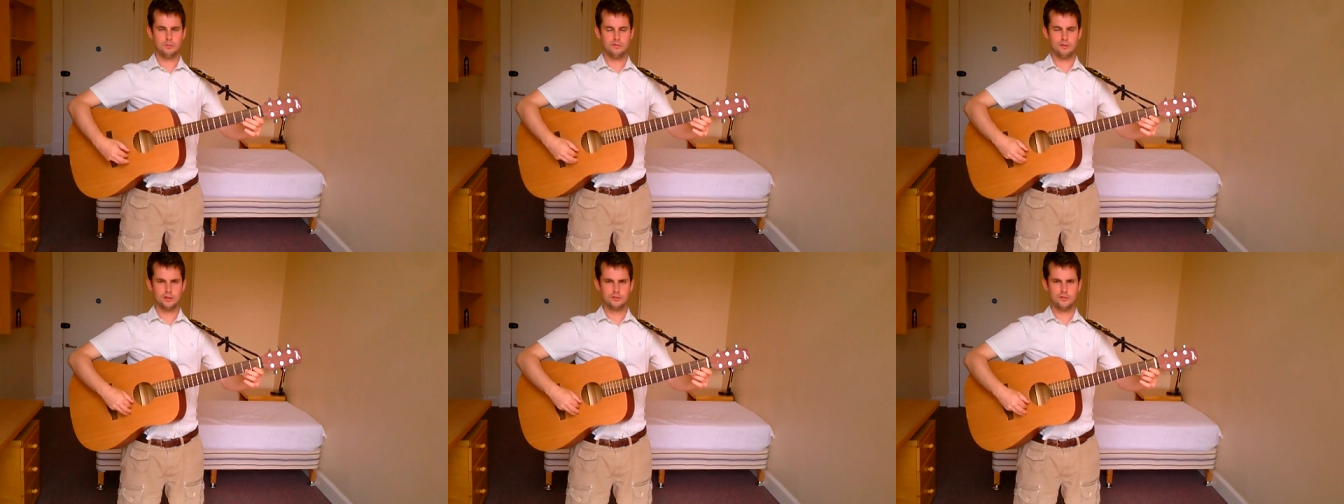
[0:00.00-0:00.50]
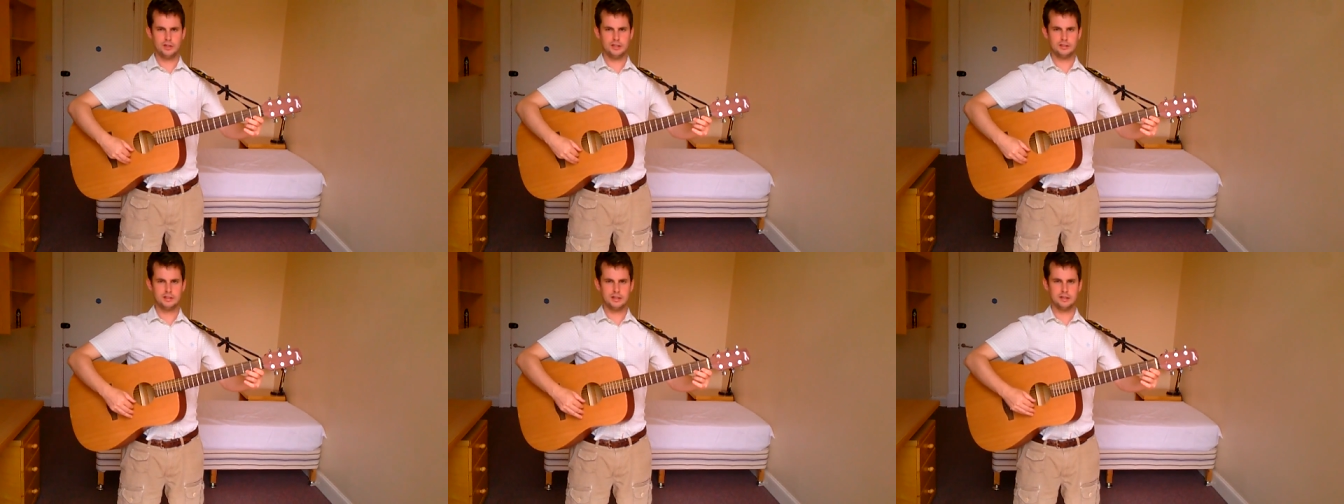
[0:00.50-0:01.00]
First fret,
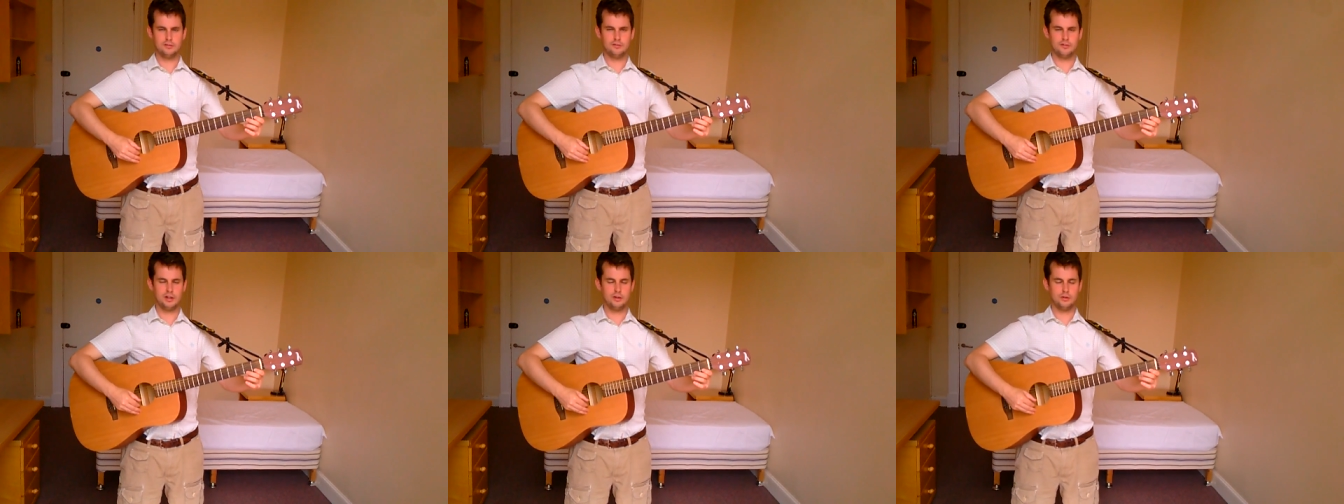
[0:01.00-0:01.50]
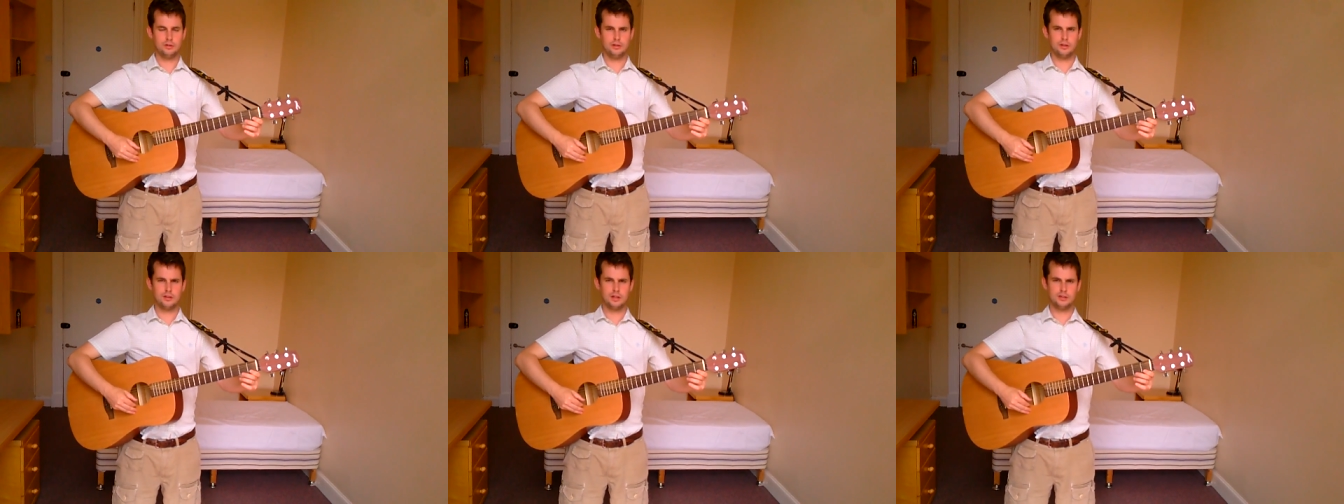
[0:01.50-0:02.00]
second fret on the
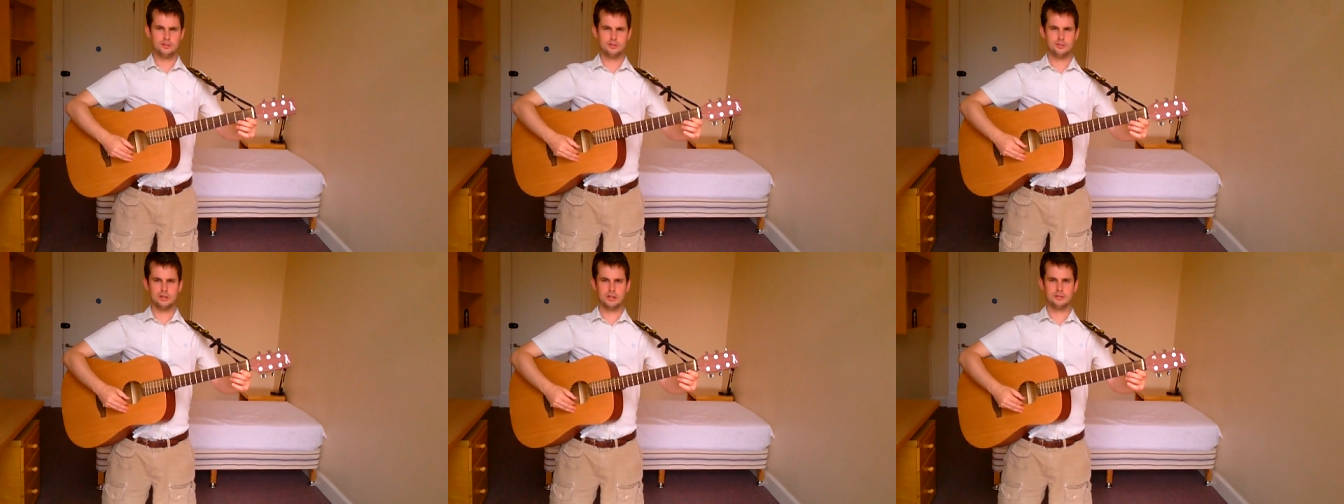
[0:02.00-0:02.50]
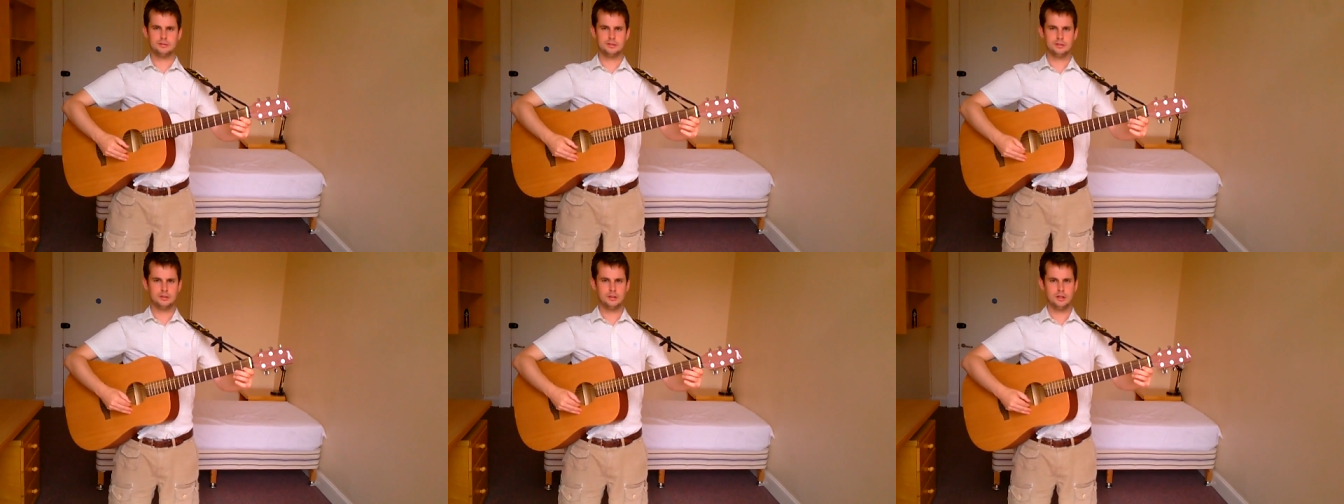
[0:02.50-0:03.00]
thinnest string.
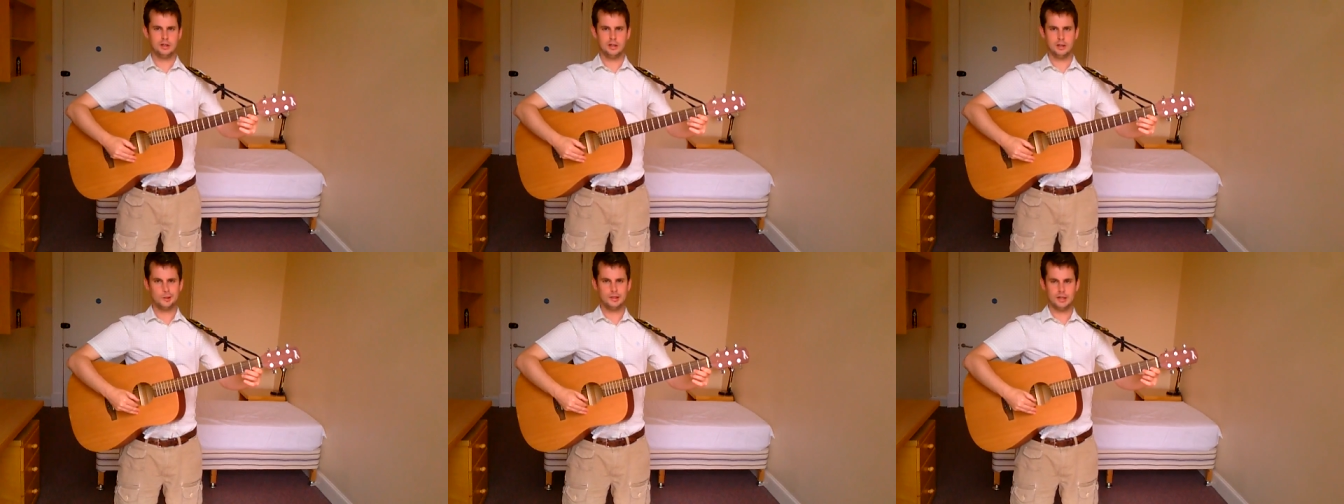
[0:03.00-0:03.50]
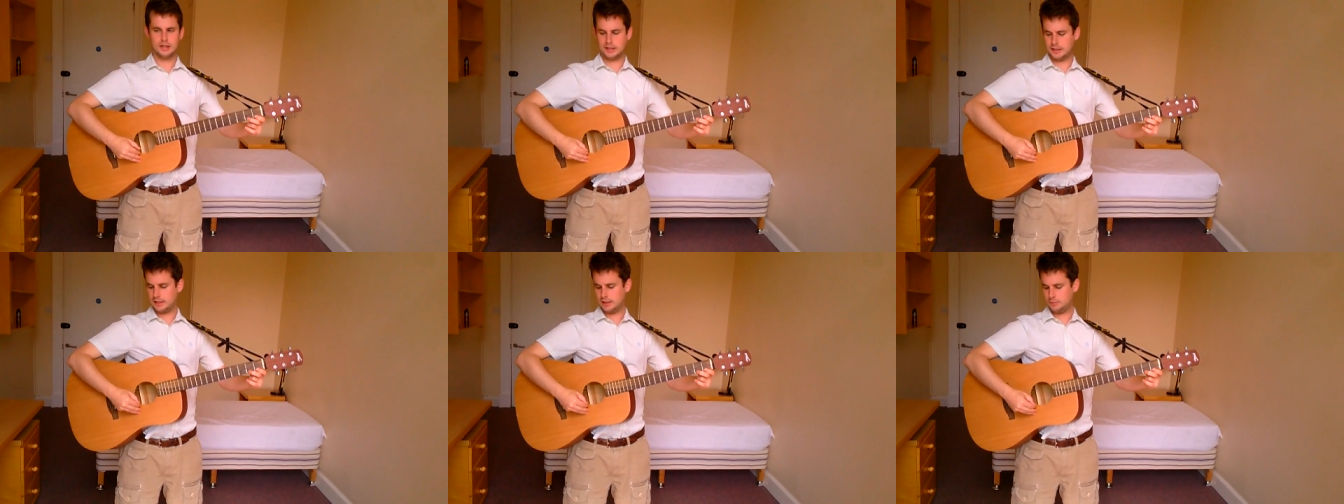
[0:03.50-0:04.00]

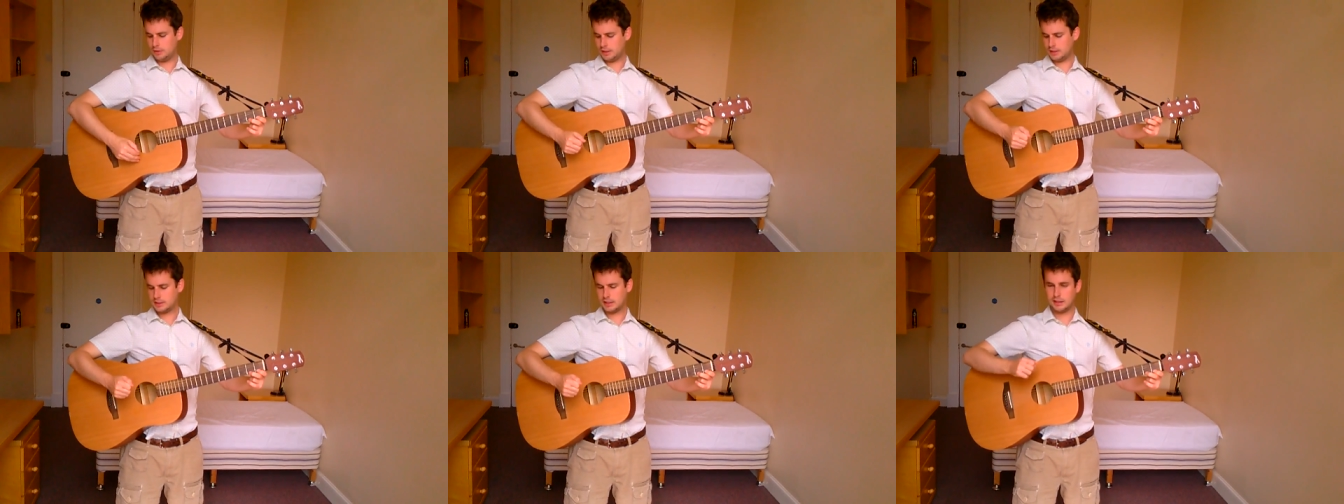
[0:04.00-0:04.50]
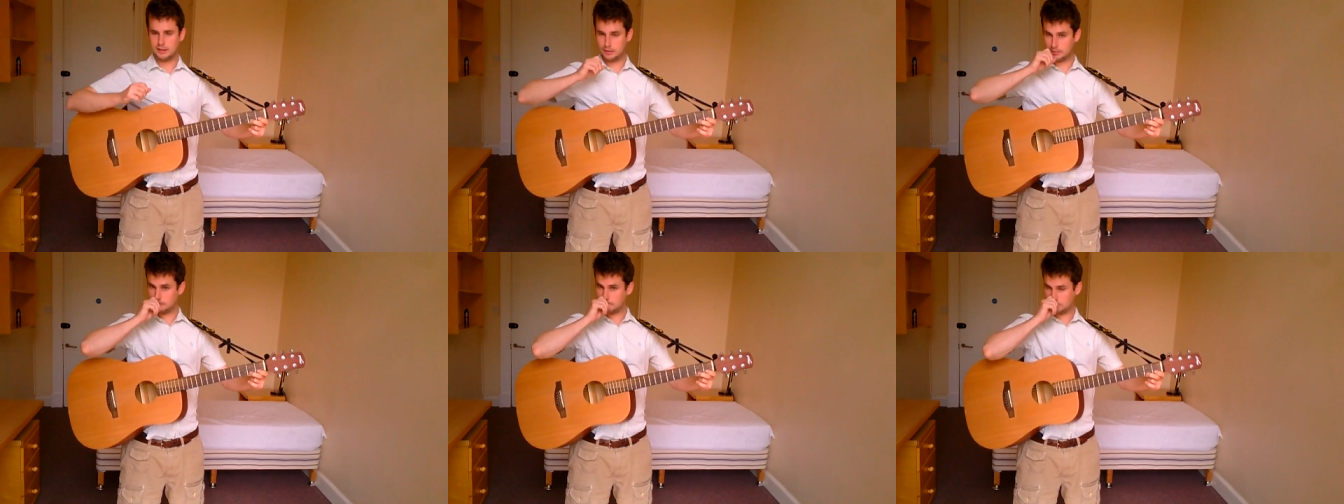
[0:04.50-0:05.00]
Again with this hand,
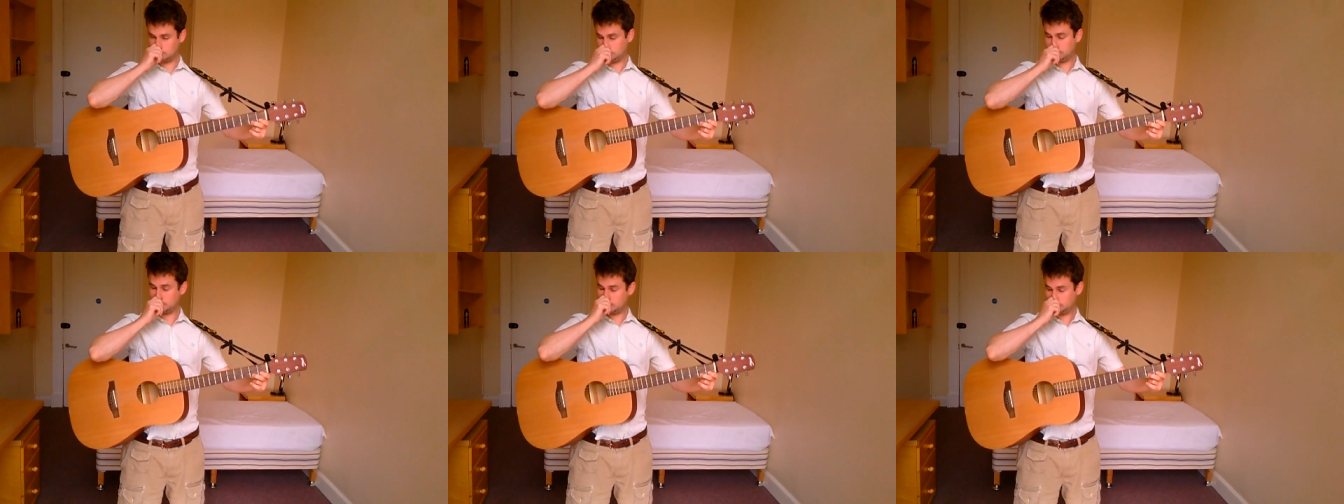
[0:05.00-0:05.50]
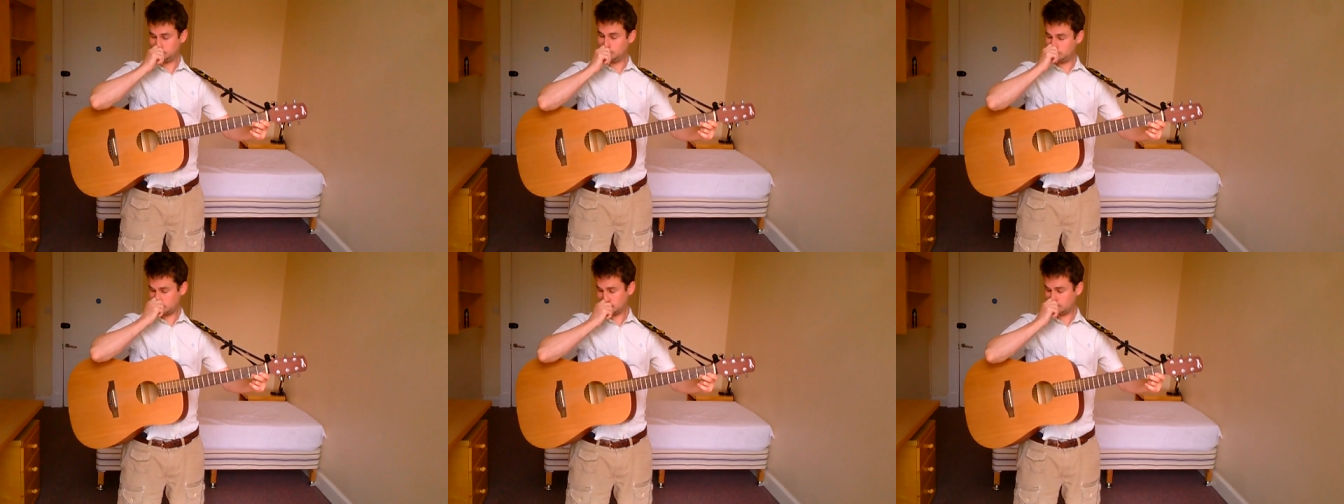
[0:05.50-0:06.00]
I'm just
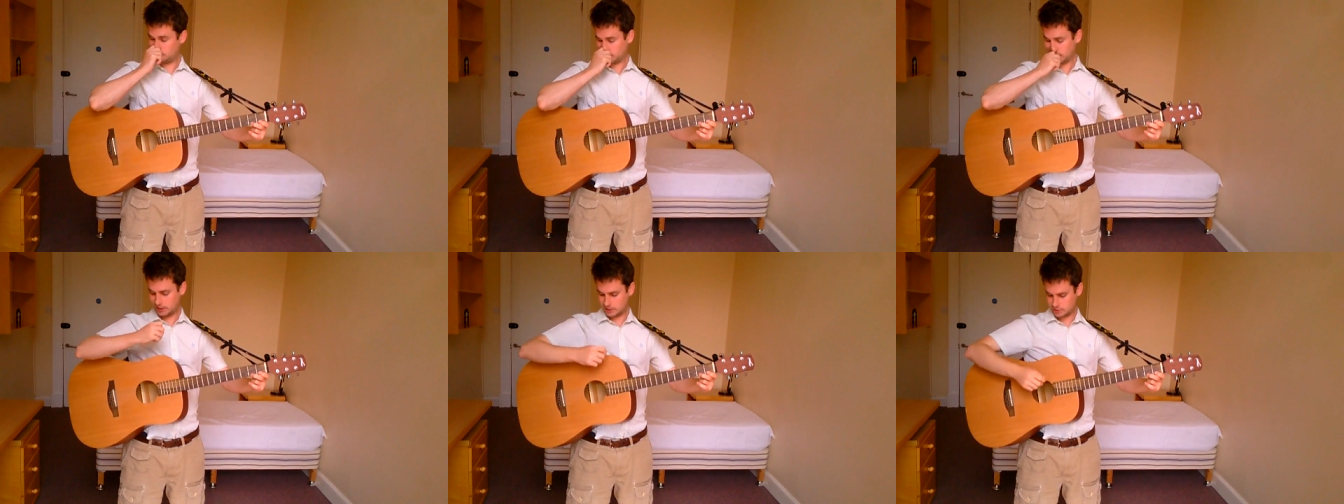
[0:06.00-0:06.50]
moving very